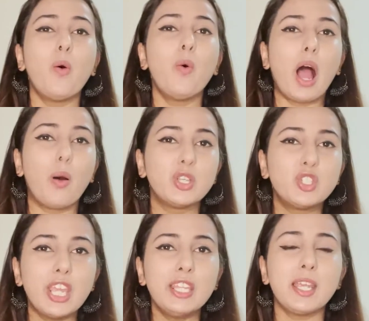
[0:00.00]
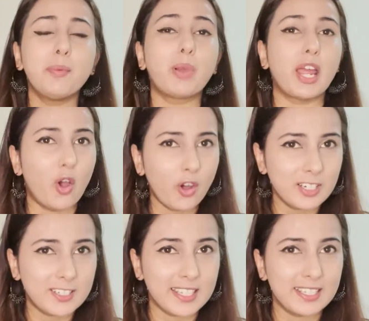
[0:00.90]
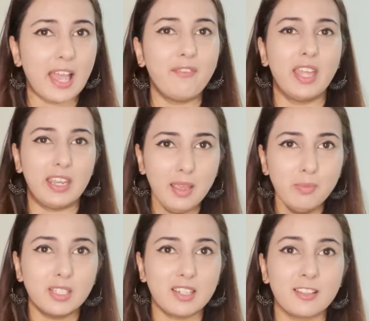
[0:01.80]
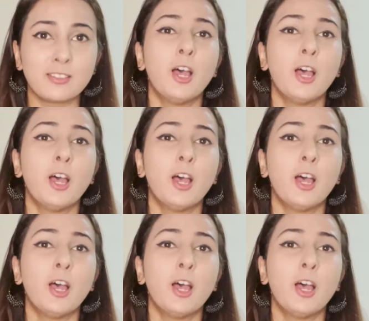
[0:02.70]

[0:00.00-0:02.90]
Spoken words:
our changing priorities have enabled us